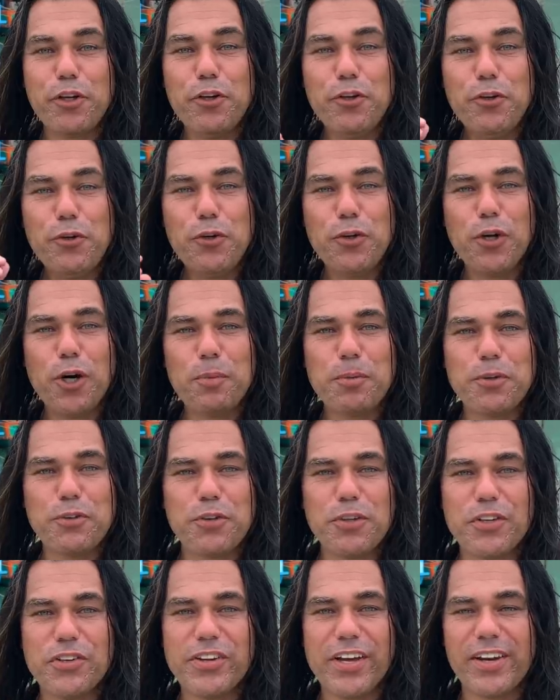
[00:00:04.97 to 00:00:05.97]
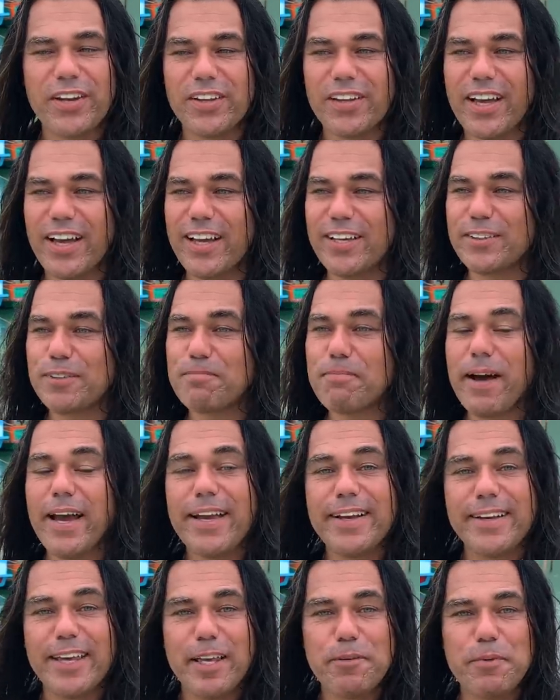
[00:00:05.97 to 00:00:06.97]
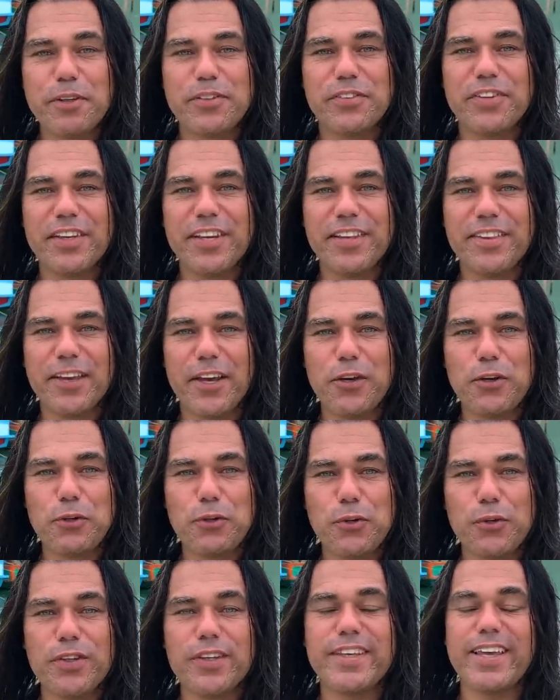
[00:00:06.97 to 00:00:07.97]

the newcomers to the channel guys, my name is Didi Taihuttu.